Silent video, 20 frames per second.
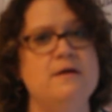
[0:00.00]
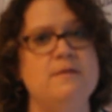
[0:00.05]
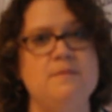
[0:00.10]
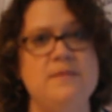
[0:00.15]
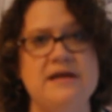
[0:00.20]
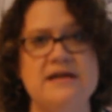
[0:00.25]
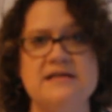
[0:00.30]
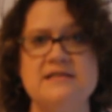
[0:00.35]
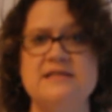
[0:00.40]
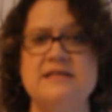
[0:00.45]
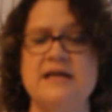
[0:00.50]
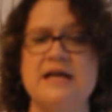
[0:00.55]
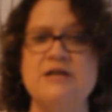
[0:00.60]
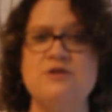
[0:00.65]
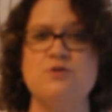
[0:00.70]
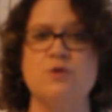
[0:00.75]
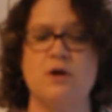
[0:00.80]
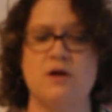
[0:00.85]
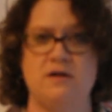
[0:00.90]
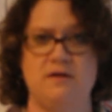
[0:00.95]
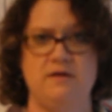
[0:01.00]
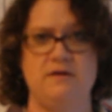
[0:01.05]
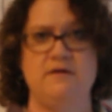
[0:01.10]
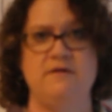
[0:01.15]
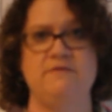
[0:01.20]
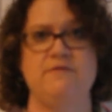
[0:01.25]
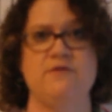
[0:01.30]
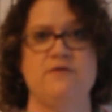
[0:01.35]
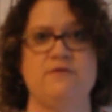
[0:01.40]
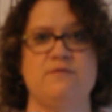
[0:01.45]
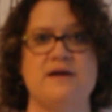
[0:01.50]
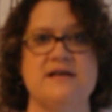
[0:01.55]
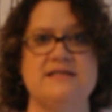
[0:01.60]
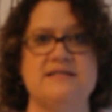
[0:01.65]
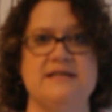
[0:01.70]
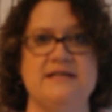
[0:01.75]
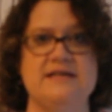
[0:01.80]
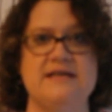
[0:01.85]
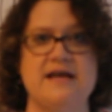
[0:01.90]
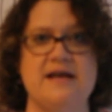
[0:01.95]
Make a schedule for the rest
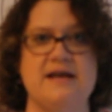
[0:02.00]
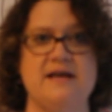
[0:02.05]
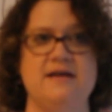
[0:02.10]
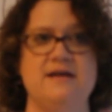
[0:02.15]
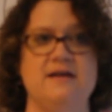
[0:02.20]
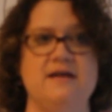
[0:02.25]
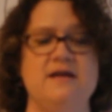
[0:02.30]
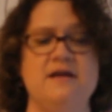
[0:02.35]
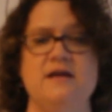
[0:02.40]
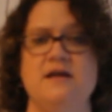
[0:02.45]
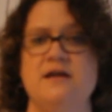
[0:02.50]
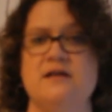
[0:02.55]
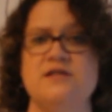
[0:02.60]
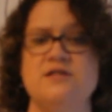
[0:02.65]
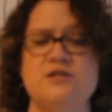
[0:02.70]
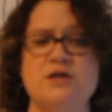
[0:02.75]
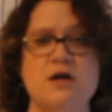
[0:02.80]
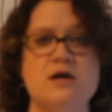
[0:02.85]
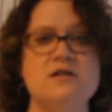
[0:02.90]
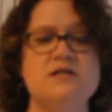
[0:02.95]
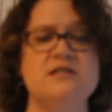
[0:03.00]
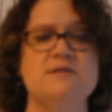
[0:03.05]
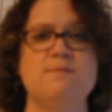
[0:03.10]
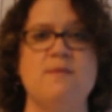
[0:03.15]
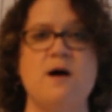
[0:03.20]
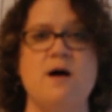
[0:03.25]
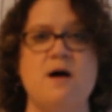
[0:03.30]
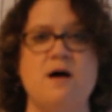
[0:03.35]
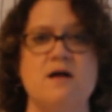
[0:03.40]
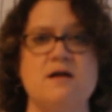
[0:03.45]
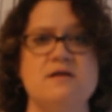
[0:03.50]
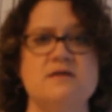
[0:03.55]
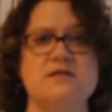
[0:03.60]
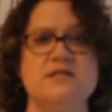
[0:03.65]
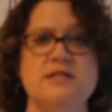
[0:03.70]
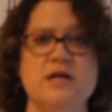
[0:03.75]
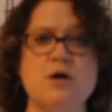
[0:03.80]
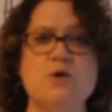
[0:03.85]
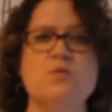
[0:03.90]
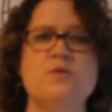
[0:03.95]
of the day. Start small.
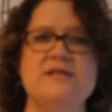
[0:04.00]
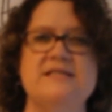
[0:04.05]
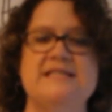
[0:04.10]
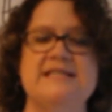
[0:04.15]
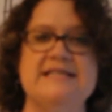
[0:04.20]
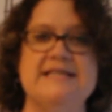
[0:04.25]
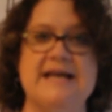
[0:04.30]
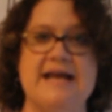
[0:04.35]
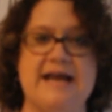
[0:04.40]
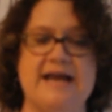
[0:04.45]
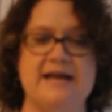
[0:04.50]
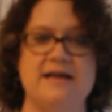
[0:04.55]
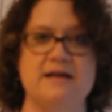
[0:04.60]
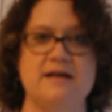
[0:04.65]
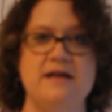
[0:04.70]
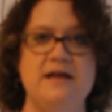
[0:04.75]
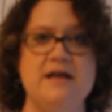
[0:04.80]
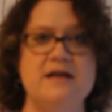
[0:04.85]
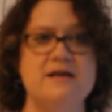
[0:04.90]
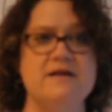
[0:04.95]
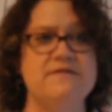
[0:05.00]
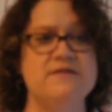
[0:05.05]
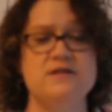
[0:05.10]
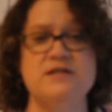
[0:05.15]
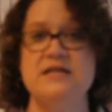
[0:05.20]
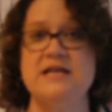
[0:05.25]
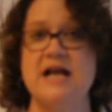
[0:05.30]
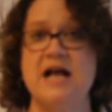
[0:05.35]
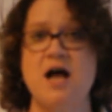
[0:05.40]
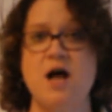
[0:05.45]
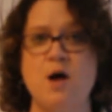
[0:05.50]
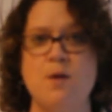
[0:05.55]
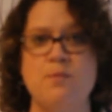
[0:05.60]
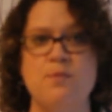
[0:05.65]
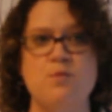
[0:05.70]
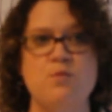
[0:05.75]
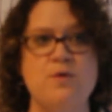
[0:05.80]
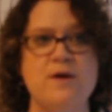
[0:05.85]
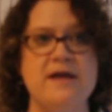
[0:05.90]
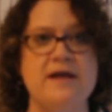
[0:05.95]
Start with today. If you need
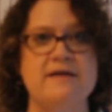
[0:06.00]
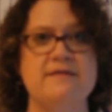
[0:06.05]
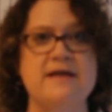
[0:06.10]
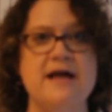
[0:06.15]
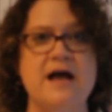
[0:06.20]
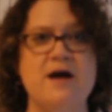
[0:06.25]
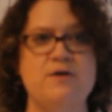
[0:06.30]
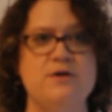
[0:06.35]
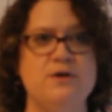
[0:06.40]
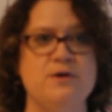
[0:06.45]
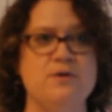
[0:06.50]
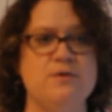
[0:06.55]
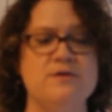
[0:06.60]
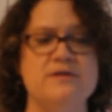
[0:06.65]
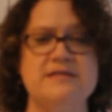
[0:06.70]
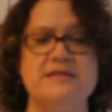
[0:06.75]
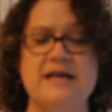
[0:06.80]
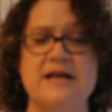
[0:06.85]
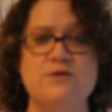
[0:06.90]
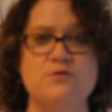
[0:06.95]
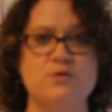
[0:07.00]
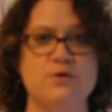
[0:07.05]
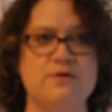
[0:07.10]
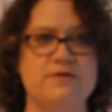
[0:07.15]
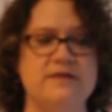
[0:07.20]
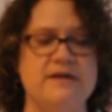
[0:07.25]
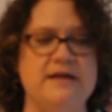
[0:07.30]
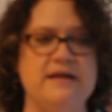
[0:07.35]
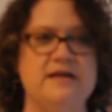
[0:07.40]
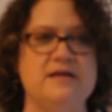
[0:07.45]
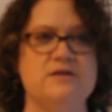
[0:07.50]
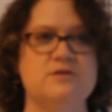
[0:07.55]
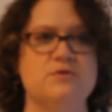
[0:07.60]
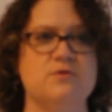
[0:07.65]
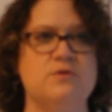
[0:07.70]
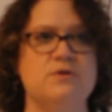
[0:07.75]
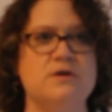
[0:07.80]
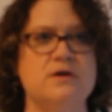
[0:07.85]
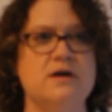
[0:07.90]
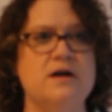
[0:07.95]
help with how to schedule things
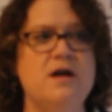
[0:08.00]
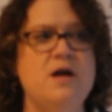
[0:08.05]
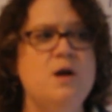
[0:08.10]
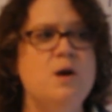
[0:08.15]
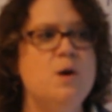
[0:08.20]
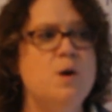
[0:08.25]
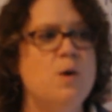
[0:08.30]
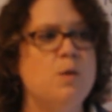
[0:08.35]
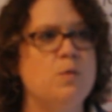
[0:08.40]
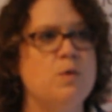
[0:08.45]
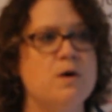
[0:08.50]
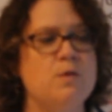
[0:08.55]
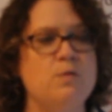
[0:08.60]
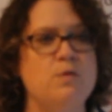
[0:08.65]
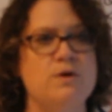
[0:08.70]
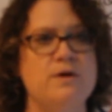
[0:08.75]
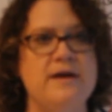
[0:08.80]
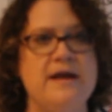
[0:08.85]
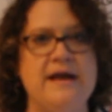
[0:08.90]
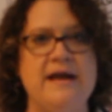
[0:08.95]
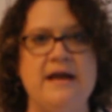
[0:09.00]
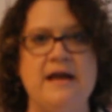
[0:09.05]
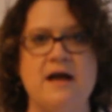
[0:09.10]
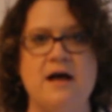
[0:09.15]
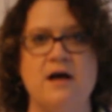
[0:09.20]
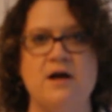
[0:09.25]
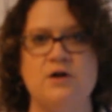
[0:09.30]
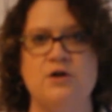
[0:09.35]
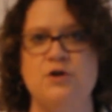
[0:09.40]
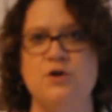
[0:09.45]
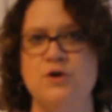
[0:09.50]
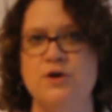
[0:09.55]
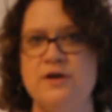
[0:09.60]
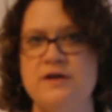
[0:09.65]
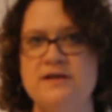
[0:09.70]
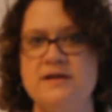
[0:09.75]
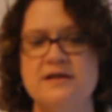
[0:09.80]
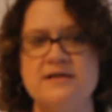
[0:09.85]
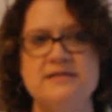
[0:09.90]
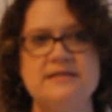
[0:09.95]
or what would a
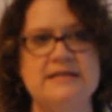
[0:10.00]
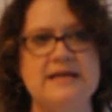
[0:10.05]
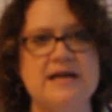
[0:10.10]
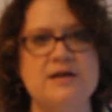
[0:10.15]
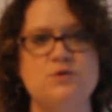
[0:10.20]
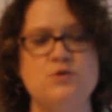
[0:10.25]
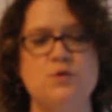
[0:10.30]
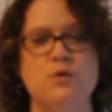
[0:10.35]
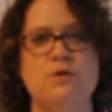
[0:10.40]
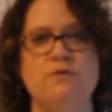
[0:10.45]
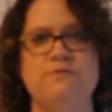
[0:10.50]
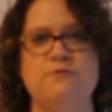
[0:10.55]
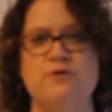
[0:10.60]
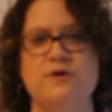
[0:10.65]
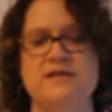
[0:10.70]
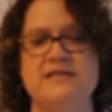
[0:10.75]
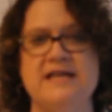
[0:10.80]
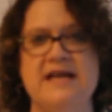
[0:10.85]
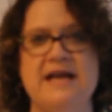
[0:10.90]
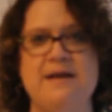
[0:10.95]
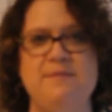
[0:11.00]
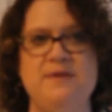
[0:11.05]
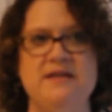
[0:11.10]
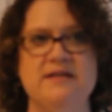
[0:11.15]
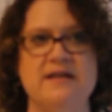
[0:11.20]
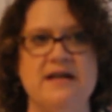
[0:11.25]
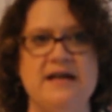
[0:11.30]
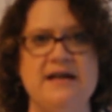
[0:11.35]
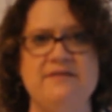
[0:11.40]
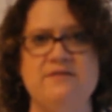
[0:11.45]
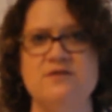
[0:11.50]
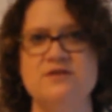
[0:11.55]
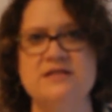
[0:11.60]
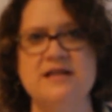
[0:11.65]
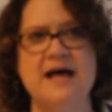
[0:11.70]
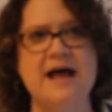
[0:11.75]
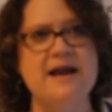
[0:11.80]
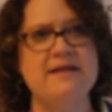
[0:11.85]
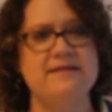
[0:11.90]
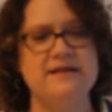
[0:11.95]
good schedule for a day be like, there's a
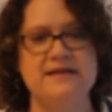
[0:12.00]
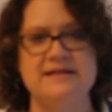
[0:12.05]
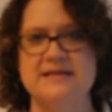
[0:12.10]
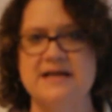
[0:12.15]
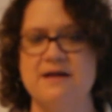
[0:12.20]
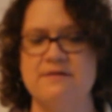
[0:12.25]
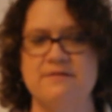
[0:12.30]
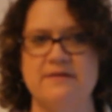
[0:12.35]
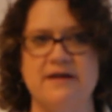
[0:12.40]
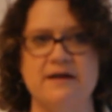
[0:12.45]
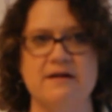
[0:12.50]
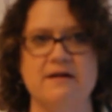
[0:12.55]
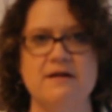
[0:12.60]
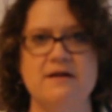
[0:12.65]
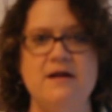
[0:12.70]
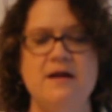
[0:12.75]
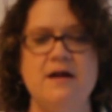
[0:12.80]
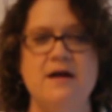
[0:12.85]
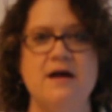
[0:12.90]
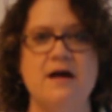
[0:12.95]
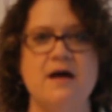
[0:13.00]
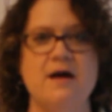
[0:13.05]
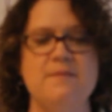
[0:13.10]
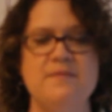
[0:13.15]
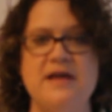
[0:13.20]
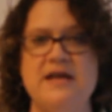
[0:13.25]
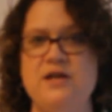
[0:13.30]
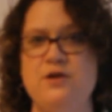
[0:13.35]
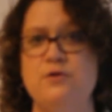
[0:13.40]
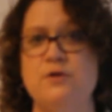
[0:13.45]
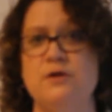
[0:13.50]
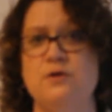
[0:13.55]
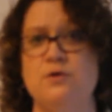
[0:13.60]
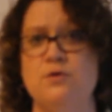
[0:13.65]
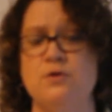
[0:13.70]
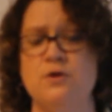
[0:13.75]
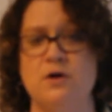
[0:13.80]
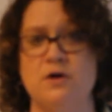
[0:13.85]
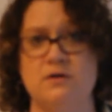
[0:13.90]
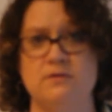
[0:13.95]
lot of things out there that you can
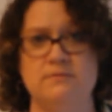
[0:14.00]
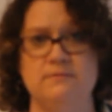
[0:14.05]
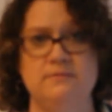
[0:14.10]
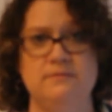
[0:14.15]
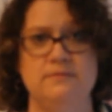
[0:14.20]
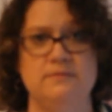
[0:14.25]
Google.